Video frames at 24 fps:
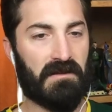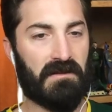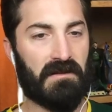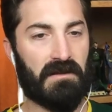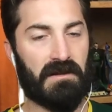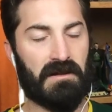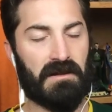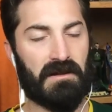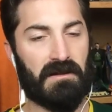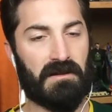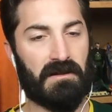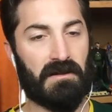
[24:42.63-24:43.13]

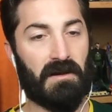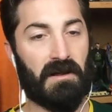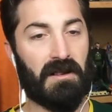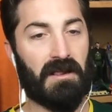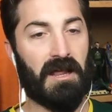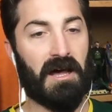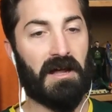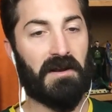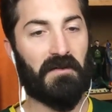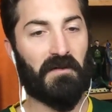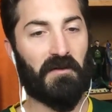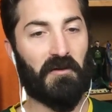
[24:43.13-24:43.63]
a
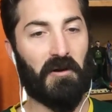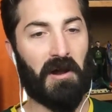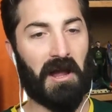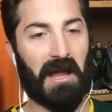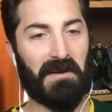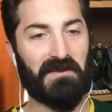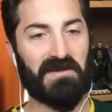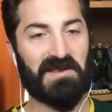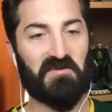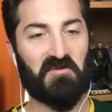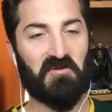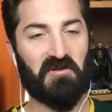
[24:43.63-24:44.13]
lot of
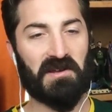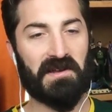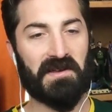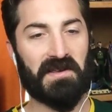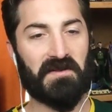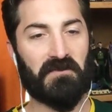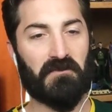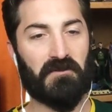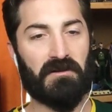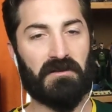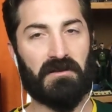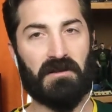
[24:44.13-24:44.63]
crime
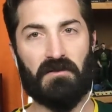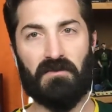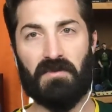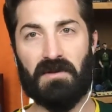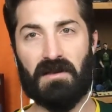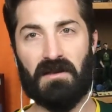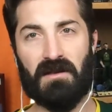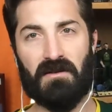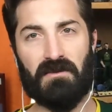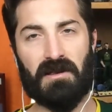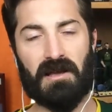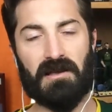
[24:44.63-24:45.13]
sprees where they
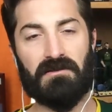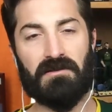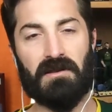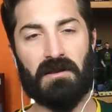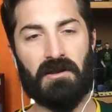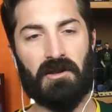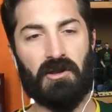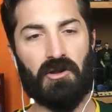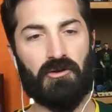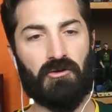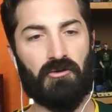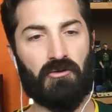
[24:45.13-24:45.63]
become like the
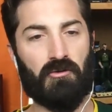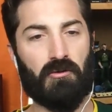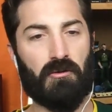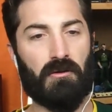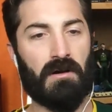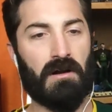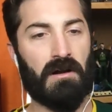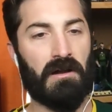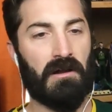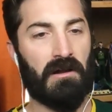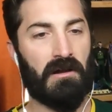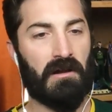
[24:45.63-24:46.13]

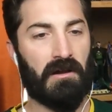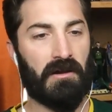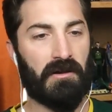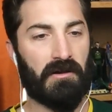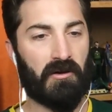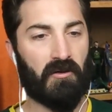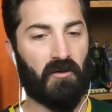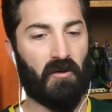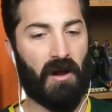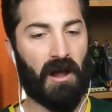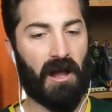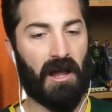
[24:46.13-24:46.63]
new
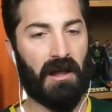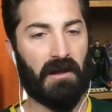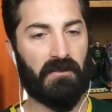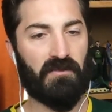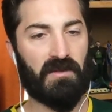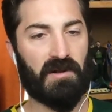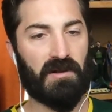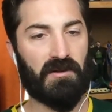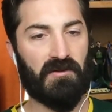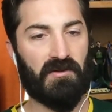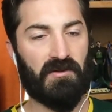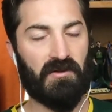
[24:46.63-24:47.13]

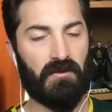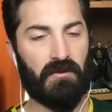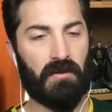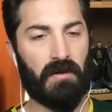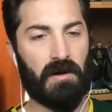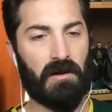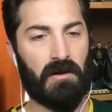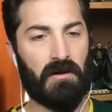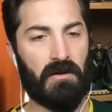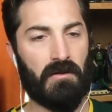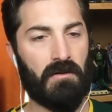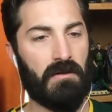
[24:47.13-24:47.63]
crime
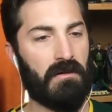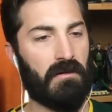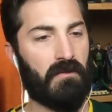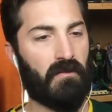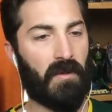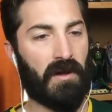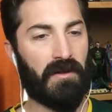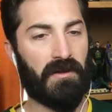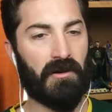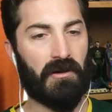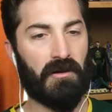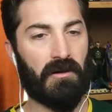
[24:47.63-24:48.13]
duo,
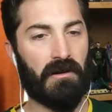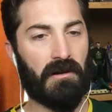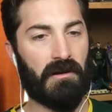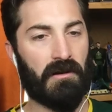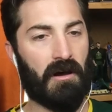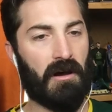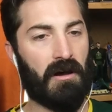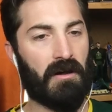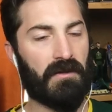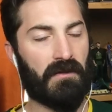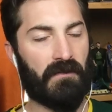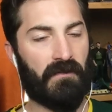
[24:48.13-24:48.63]
and they're in
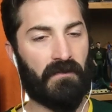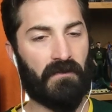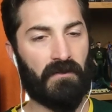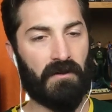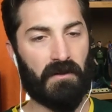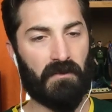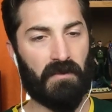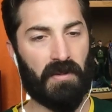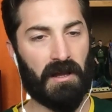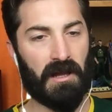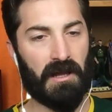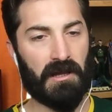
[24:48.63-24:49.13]
all the
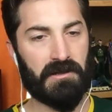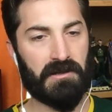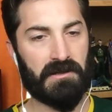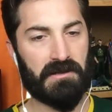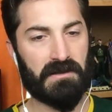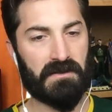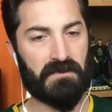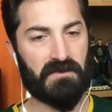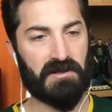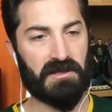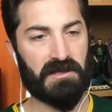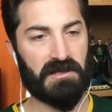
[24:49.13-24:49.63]
front
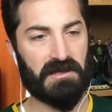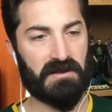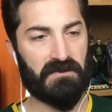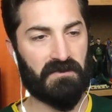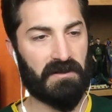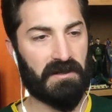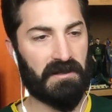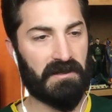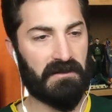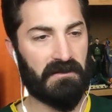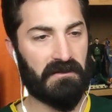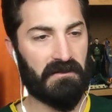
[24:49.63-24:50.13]
pages of
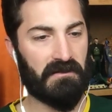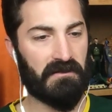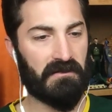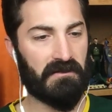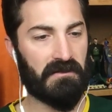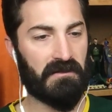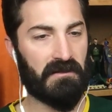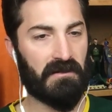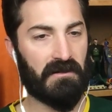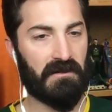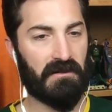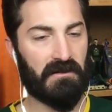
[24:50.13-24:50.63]

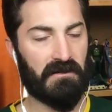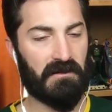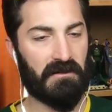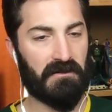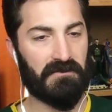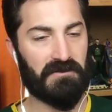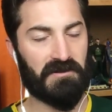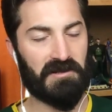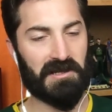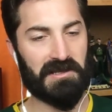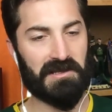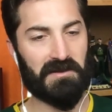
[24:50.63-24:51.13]

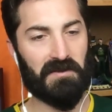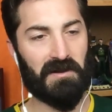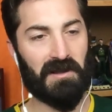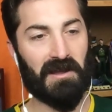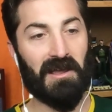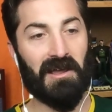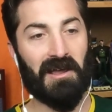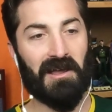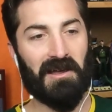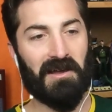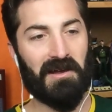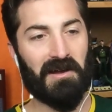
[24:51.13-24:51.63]

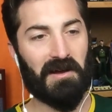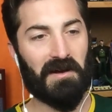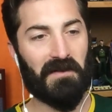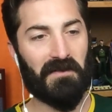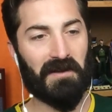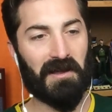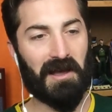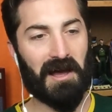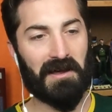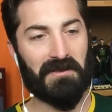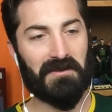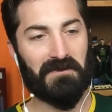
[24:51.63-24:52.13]

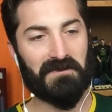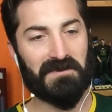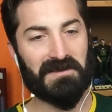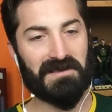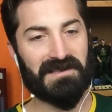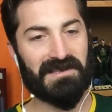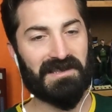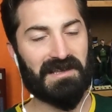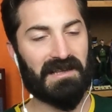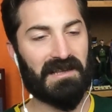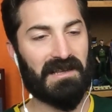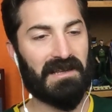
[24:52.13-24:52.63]
of Gotham
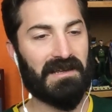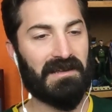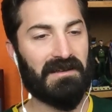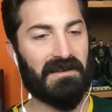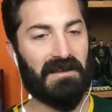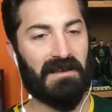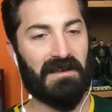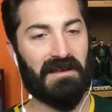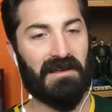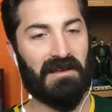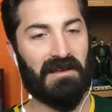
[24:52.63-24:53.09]
City.